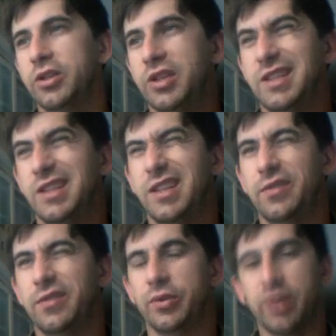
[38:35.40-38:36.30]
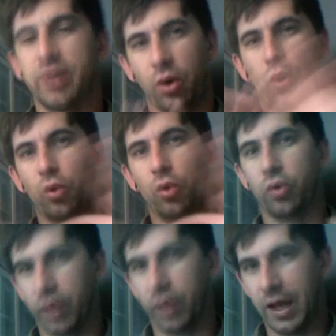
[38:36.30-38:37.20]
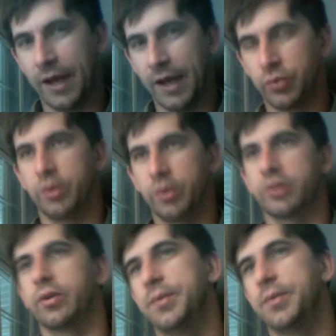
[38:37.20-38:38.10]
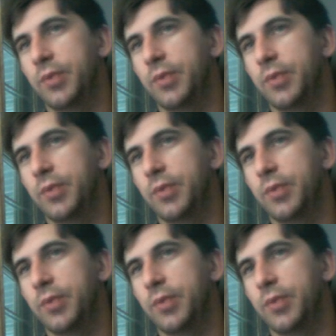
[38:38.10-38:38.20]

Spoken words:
instead of doing the whole grid as one script,